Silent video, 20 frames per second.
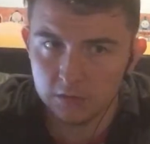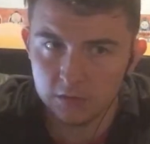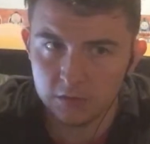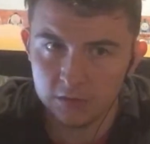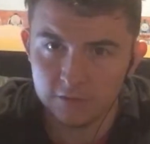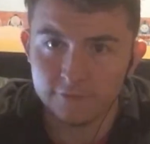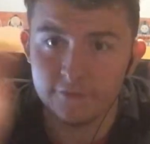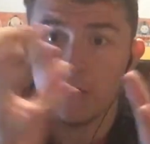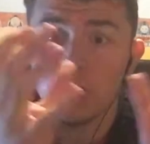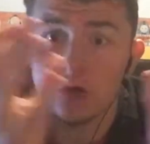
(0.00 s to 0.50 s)

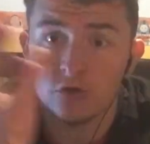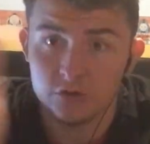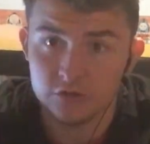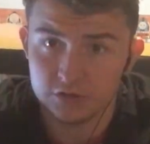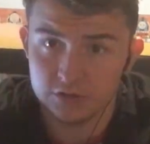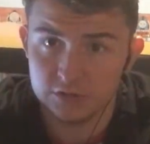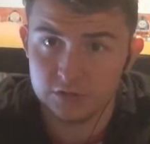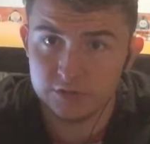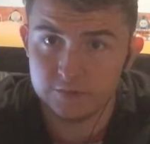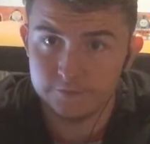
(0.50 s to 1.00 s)

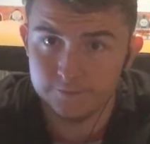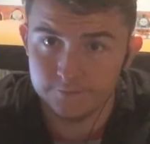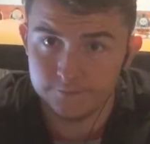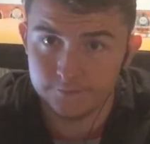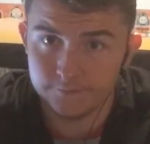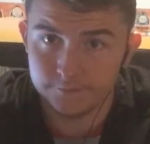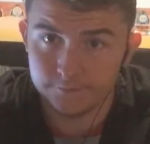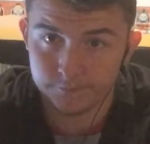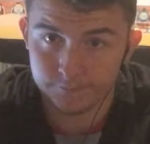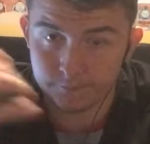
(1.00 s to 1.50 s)
advanced?
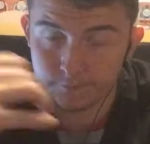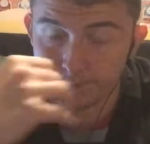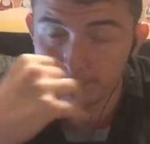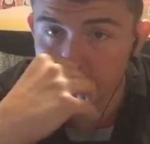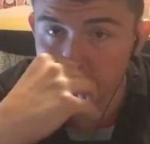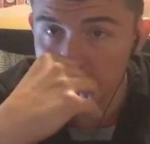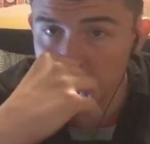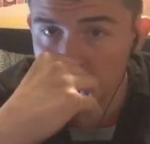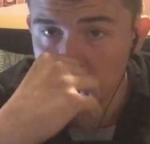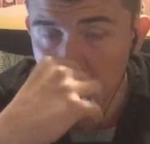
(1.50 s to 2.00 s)

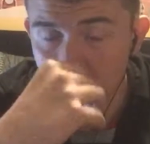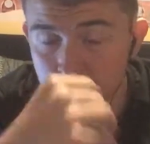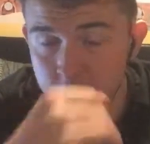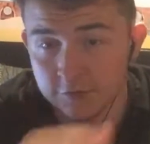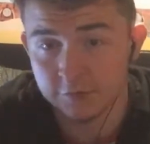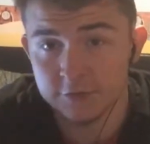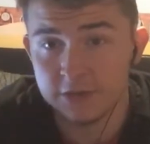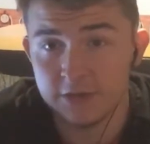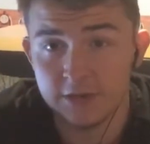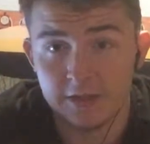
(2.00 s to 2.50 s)
Because
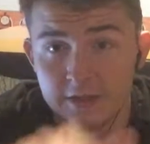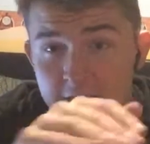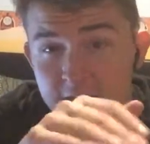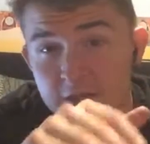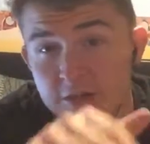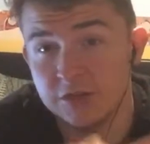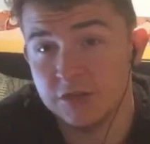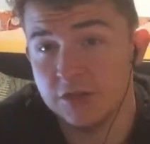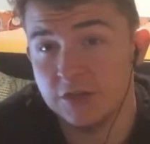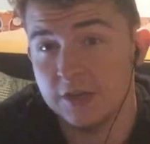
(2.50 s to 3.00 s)
obviously they're
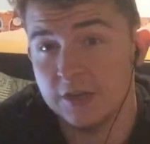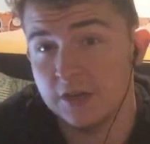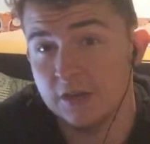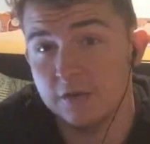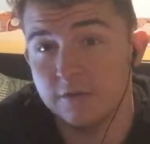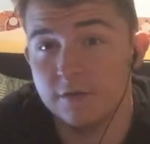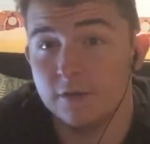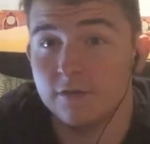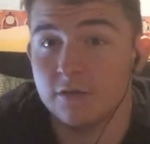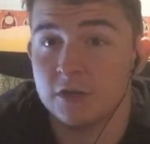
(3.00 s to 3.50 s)
getting dirty air
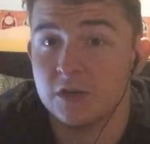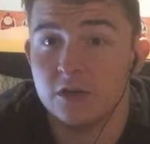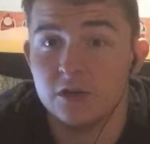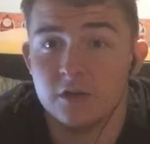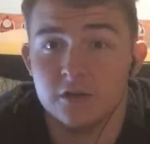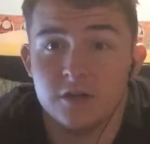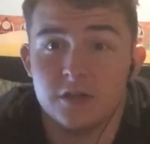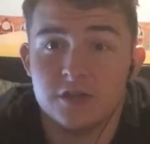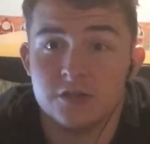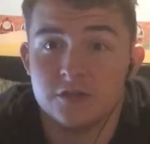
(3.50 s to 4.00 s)
of another car
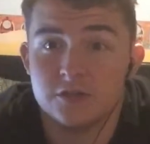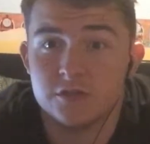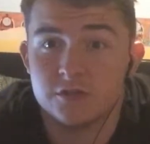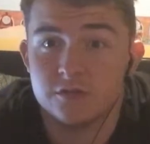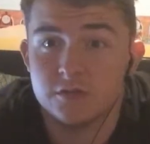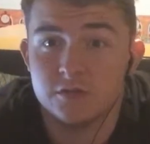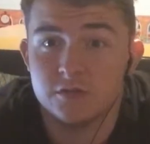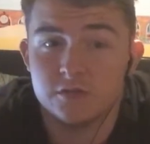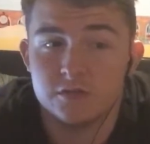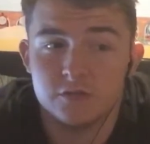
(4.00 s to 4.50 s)
and they just
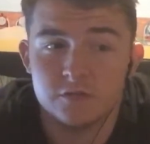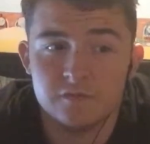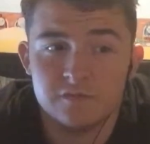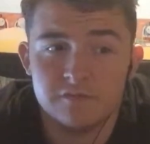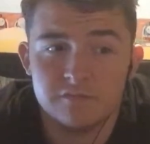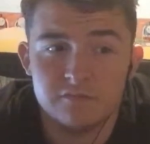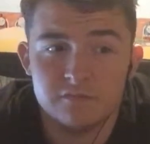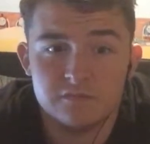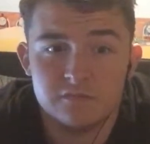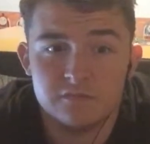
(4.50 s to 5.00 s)
sort of
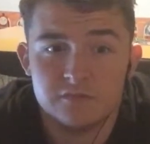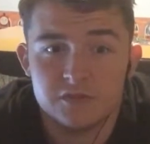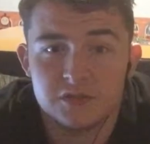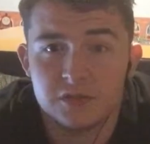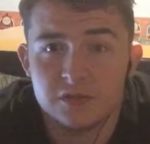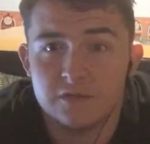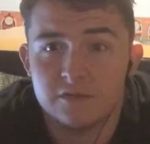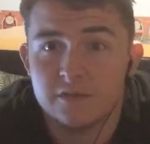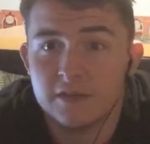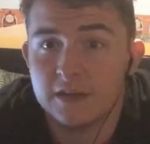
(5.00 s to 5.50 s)

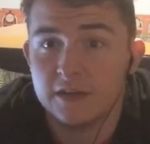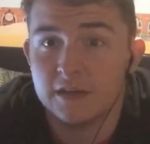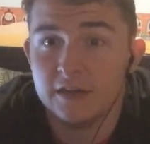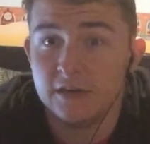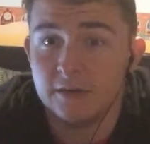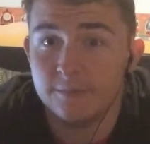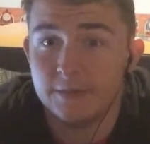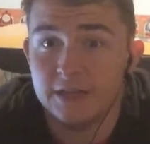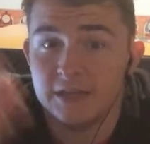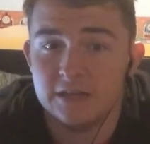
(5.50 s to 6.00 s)
start flailing
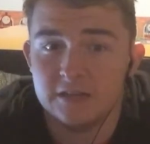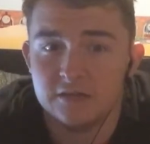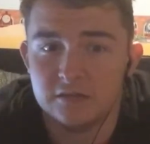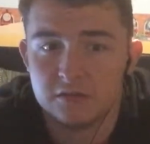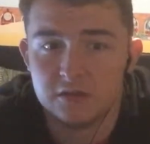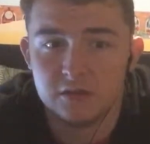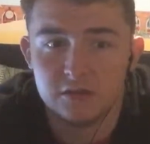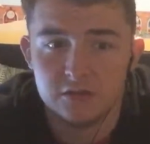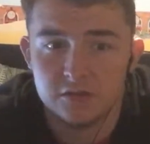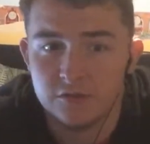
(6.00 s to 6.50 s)
about and
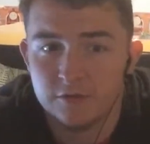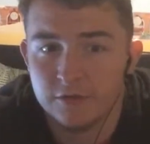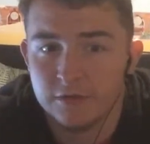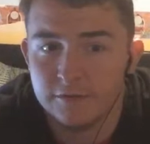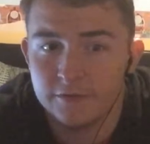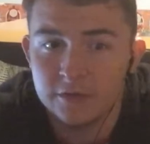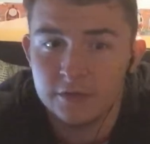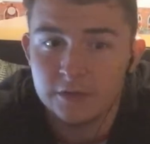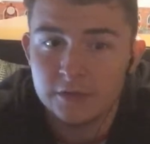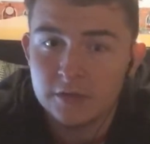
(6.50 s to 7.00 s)
can't do
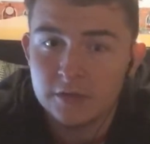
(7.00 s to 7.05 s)
anything.